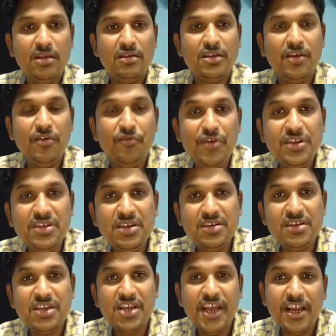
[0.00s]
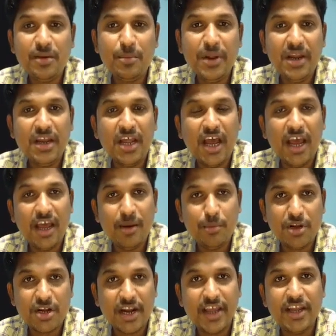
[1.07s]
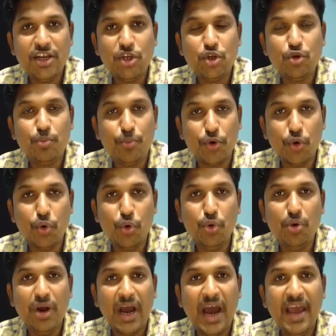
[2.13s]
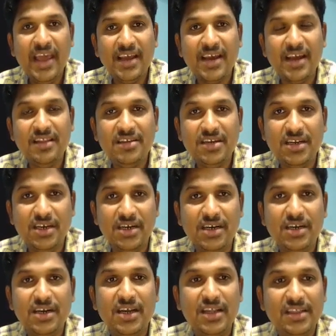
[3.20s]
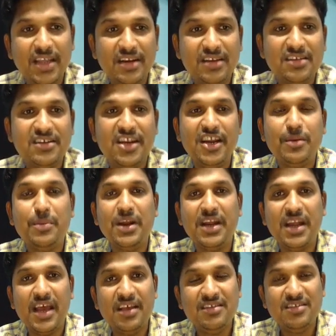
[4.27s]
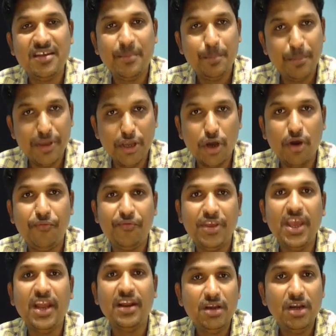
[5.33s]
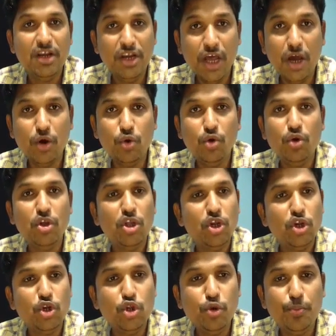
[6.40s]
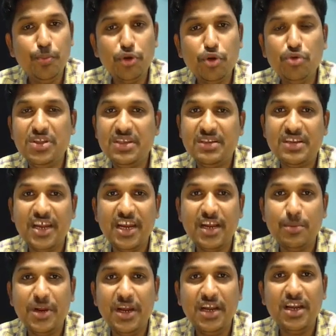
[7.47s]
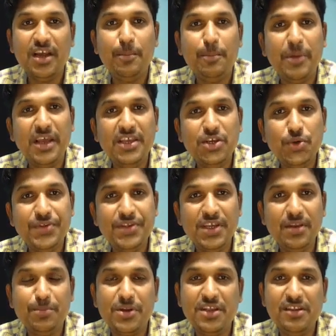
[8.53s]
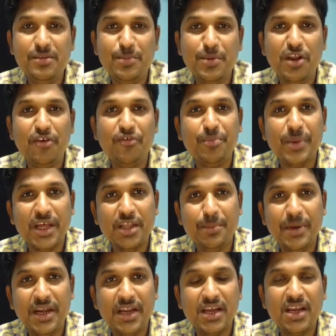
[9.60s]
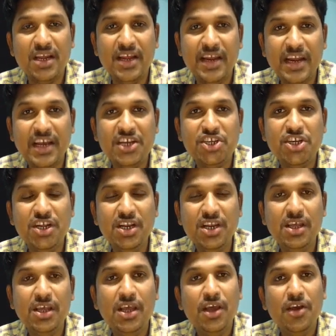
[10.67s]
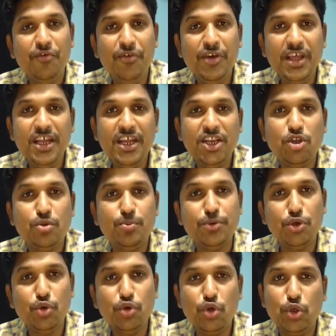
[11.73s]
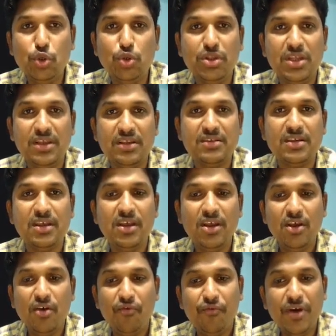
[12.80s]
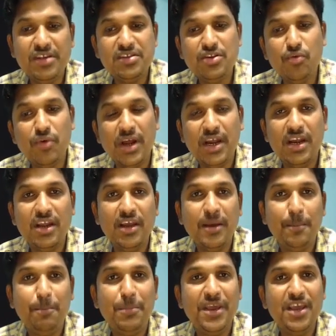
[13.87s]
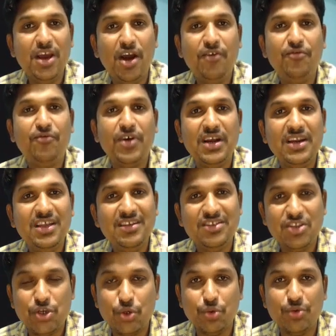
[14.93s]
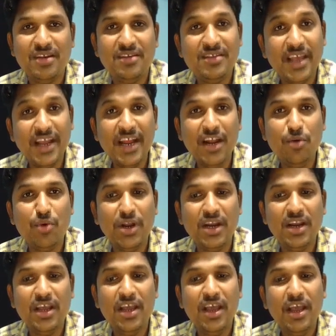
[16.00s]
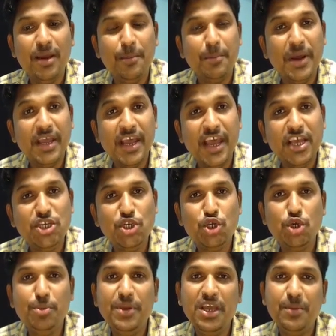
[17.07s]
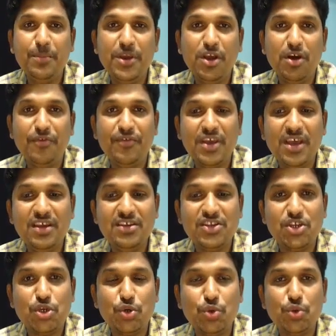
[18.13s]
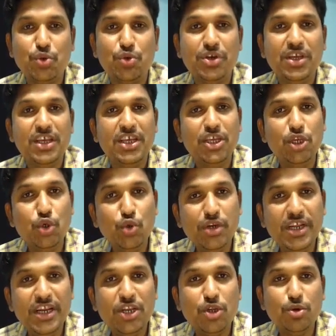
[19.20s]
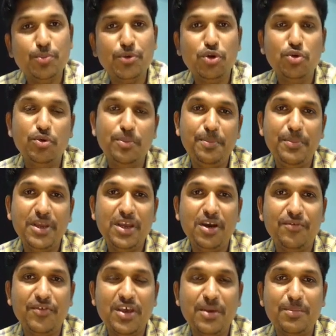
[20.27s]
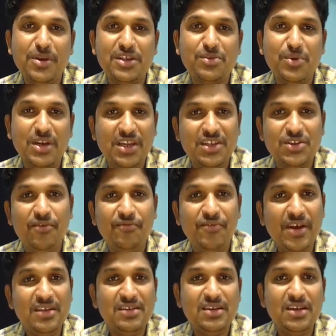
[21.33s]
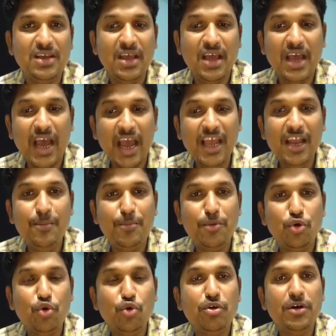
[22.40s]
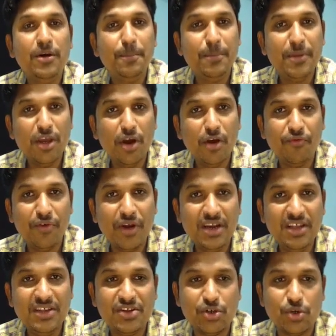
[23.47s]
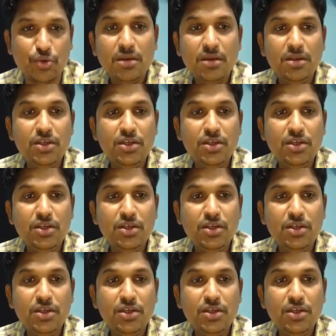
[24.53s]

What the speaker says: See, which statement I am trying to prove, I considered that statement as P of n. Now, to prove this statement by using Principle of Mathematical Induction, we need to prove two things. First one, P of 1 is true. Second one, by assuming P of k is true, you need to prove P of k plus 1 is true. First, I'll prove P of 1 is true.